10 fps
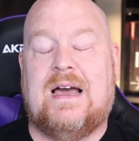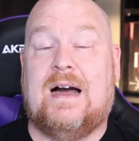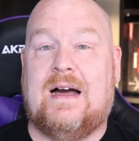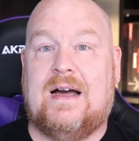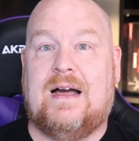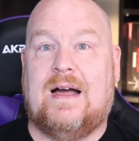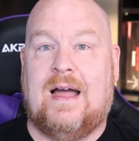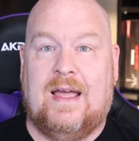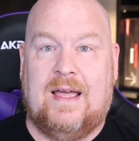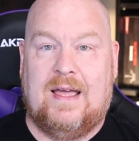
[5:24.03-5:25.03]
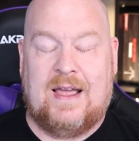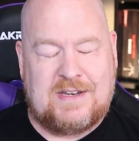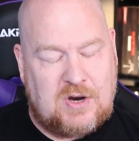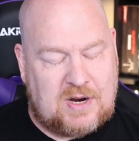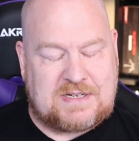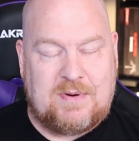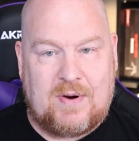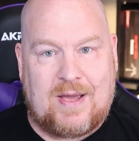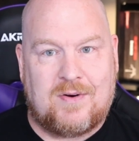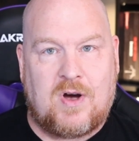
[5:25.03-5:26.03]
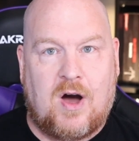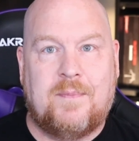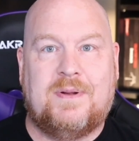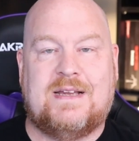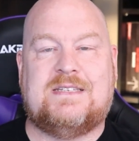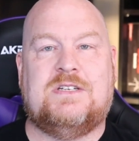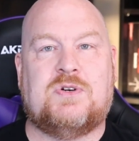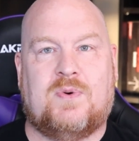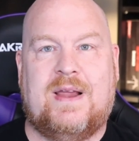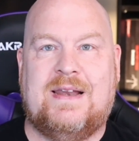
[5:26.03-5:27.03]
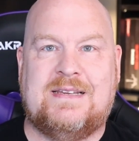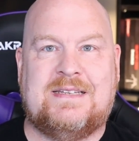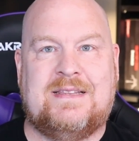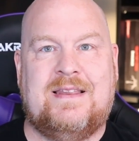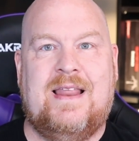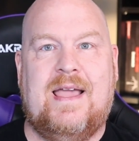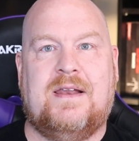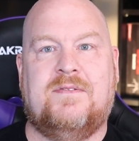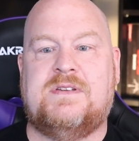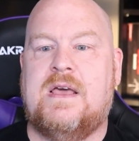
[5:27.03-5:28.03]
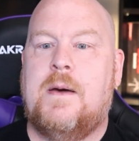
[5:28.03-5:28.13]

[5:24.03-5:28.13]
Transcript: I talked about how complex the terrain is in the negatives,